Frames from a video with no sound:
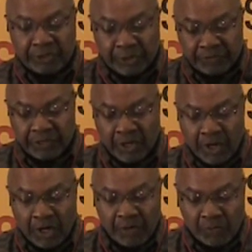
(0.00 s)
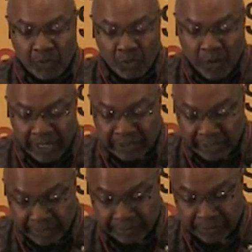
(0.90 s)
serfs, or wage
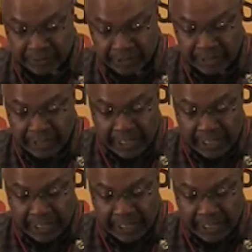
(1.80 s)
laborers.